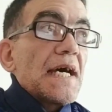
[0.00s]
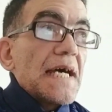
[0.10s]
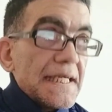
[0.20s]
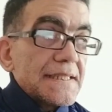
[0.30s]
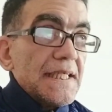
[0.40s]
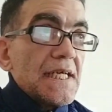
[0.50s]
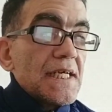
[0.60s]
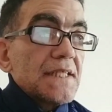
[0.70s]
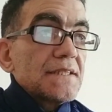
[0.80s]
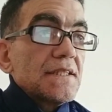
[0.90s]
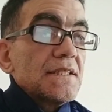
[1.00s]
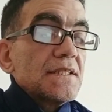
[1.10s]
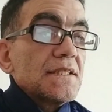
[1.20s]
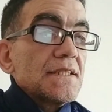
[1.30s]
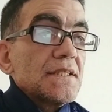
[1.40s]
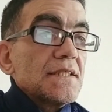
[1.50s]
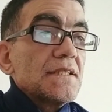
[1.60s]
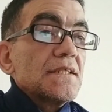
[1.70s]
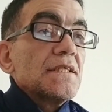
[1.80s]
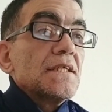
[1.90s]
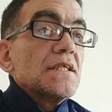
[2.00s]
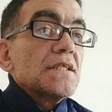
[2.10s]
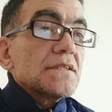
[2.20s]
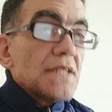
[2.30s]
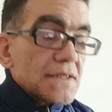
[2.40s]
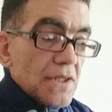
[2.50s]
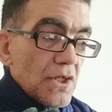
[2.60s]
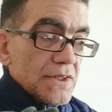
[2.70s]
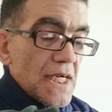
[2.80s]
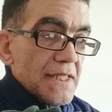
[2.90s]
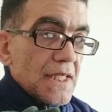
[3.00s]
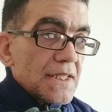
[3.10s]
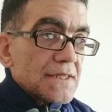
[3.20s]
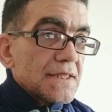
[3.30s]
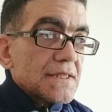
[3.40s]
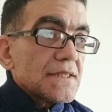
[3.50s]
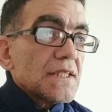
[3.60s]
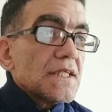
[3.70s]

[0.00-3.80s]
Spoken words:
At the end, discourse analysis